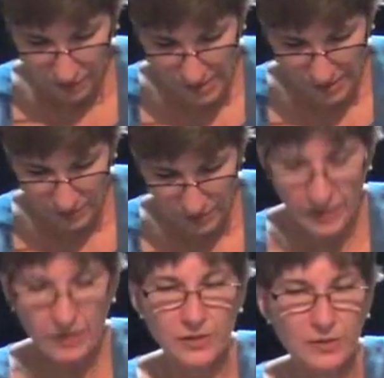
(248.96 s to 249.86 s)
Wow,
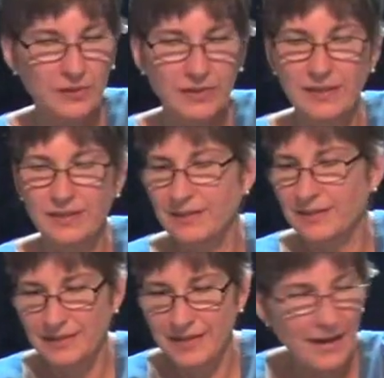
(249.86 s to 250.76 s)
green
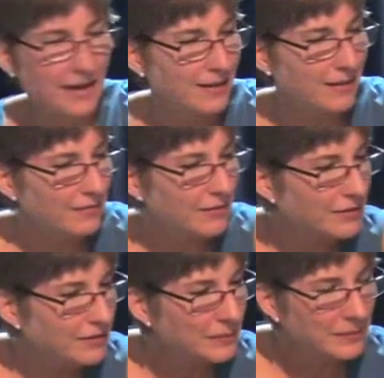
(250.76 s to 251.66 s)
tourmaline. Yay, I love
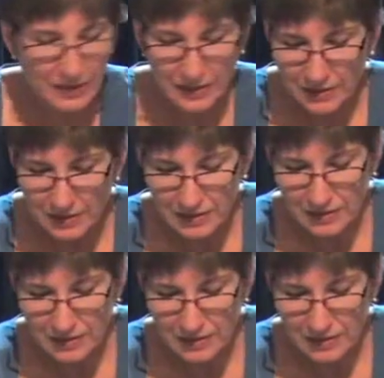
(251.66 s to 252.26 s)
green tourmaline.